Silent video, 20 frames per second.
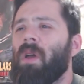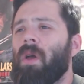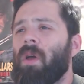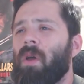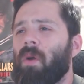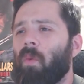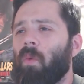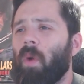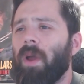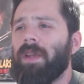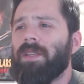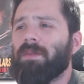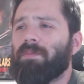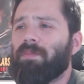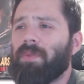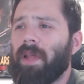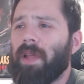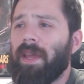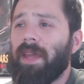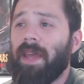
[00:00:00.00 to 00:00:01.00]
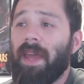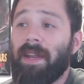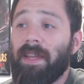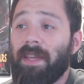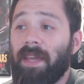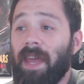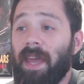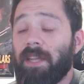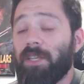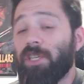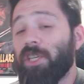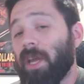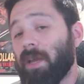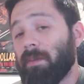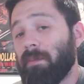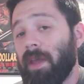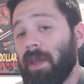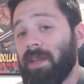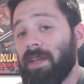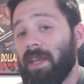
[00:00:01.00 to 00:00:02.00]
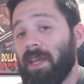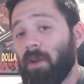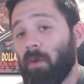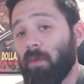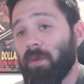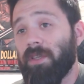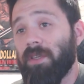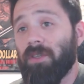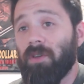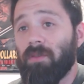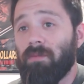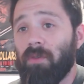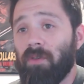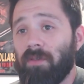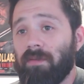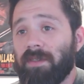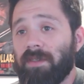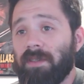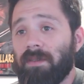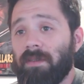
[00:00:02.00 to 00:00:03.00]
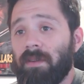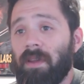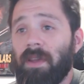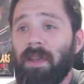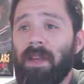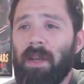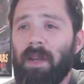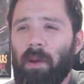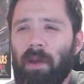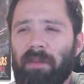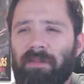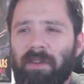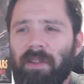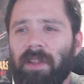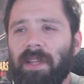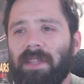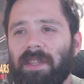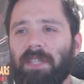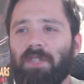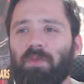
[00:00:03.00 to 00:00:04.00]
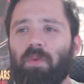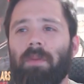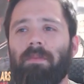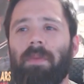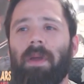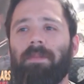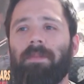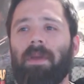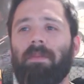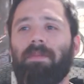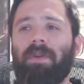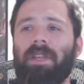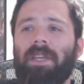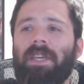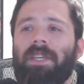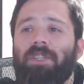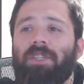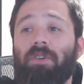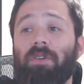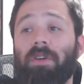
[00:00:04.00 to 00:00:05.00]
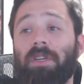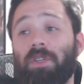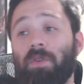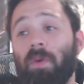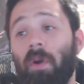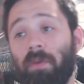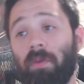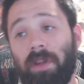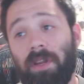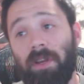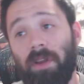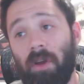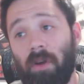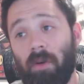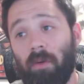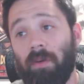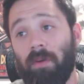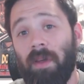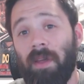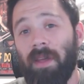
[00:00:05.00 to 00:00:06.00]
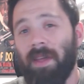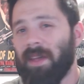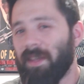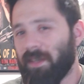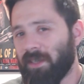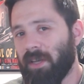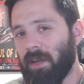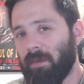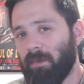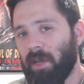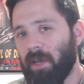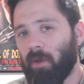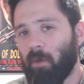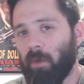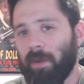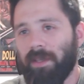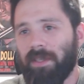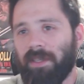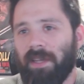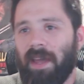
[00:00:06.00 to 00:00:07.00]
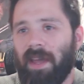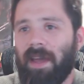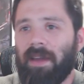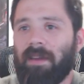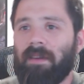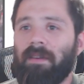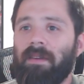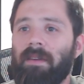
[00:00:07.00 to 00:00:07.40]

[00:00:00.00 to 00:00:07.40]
White to play, and again checkmate in only 2 moves. Now I feel like this one might be a bit easier because you already know it's going to be a queen sack.